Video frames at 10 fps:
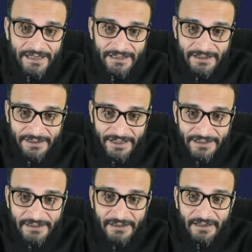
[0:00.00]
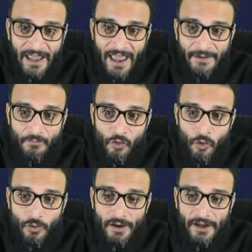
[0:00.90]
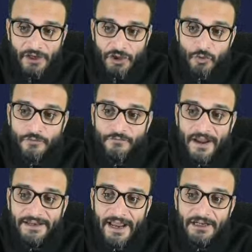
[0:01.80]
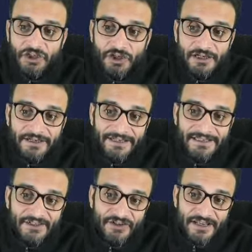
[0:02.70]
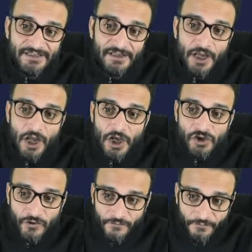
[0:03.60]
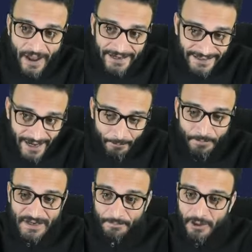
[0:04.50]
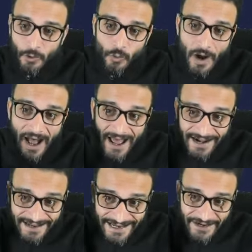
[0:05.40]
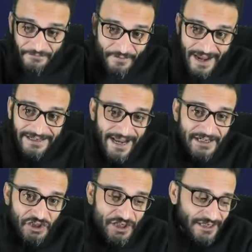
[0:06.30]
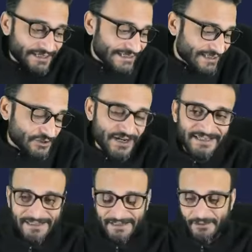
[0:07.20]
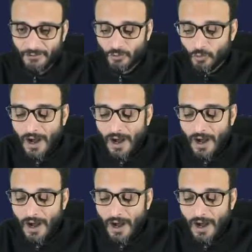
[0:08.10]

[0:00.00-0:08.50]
in greater and more acute financial distress. So people who are in financial distress,